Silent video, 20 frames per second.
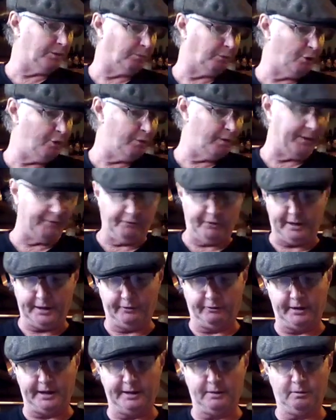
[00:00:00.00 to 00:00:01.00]
brew went
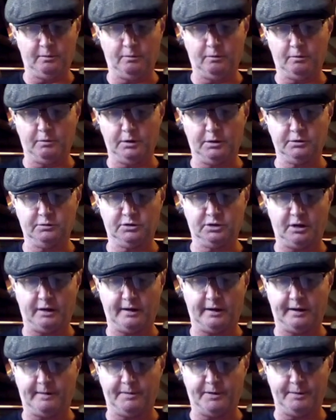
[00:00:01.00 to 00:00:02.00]
really,
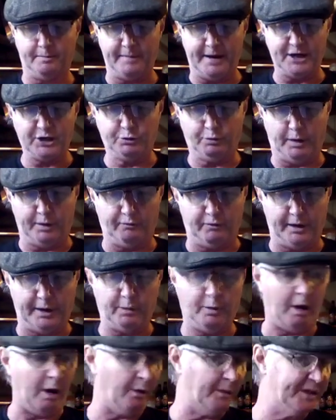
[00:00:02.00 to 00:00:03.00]
the mash went really
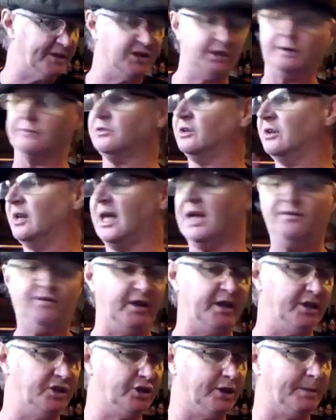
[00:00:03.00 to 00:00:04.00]
well, except I didn't have
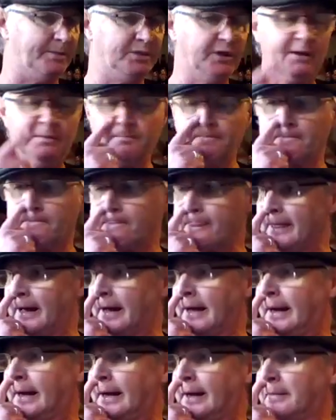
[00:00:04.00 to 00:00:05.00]
any gypsum.
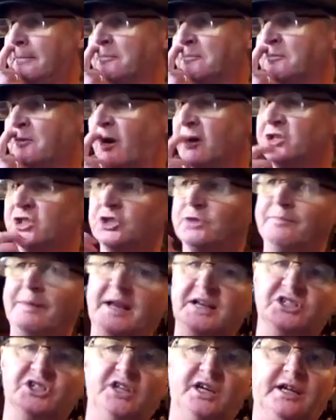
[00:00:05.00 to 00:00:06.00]
I just
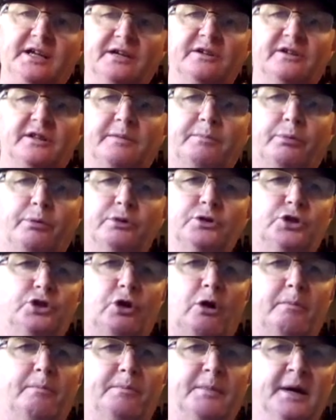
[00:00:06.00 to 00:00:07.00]
managed to get into the brew
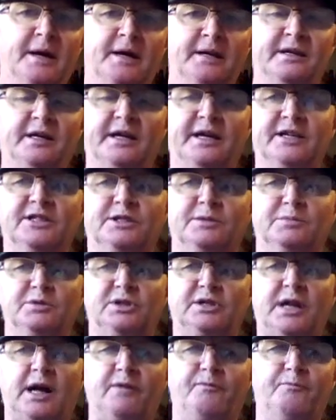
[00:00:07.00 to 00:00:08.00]
shop to get some
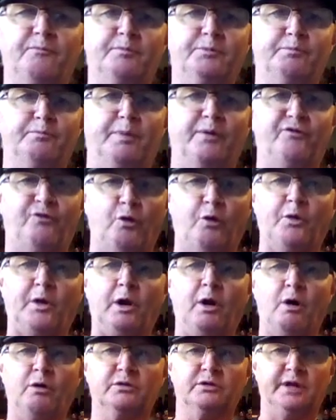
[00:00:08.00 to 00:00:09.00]
stuff before the
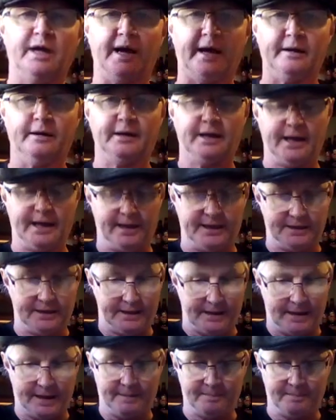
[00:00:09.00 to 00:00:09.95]
lockdown, and